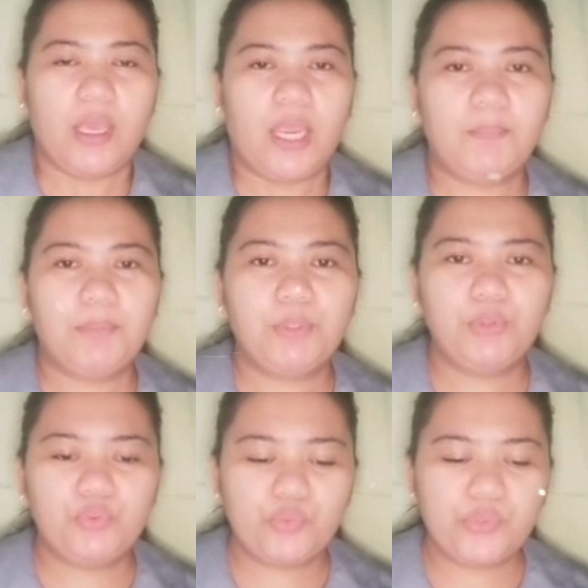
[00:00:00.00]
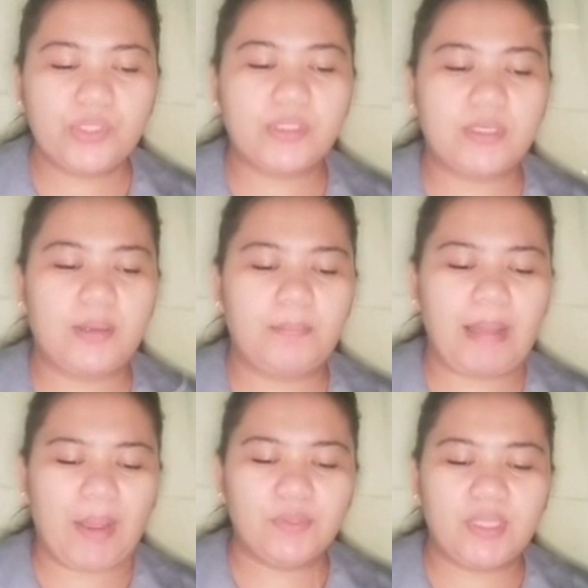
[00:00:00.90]
and produce
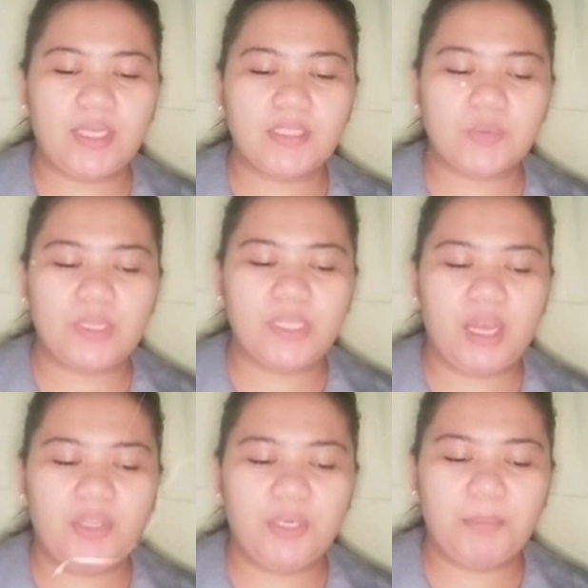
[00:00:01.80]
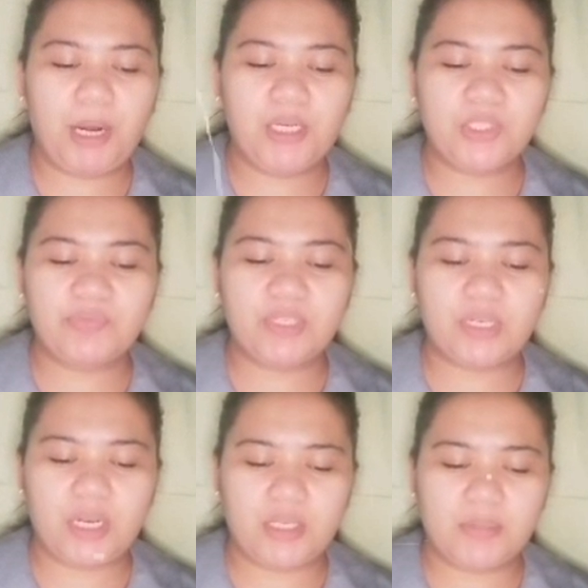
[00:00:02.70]
mountains, while the other parts of the
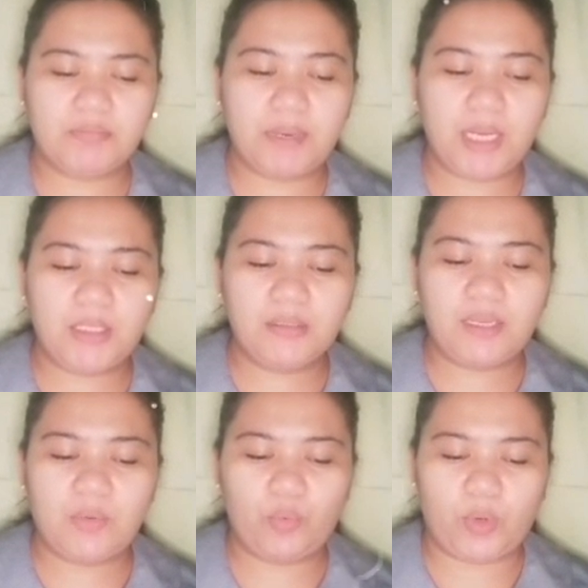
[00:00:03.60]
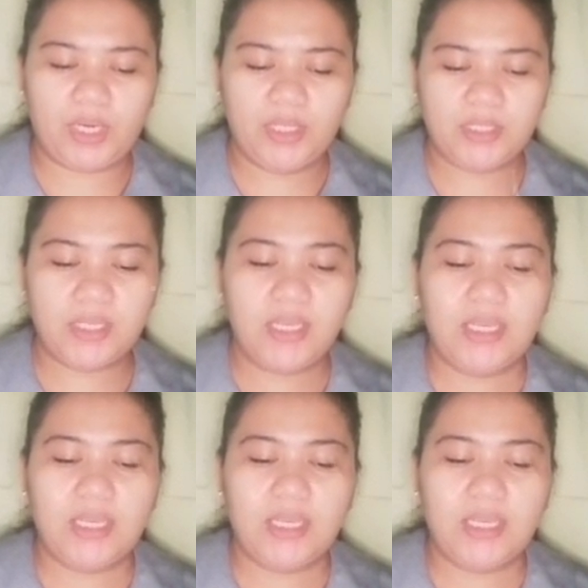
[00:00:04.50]
crust buckled downwards,